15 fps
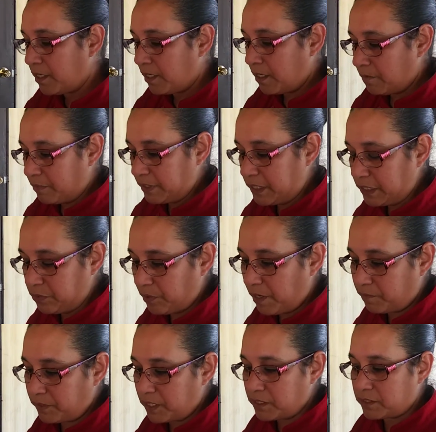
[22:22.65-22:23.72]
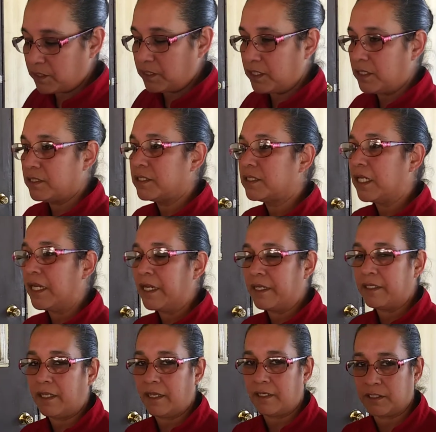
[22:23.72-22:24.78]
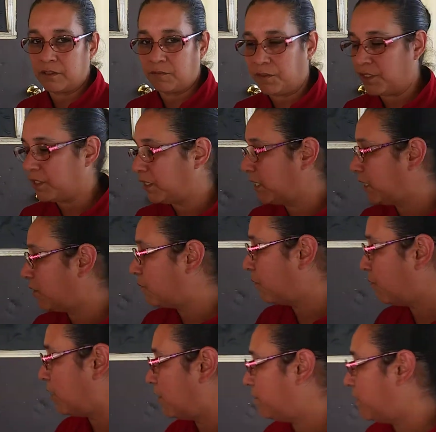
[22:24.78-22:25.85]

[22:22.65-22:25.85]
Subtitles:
But since we have things on the inside and it's very thick, we want to make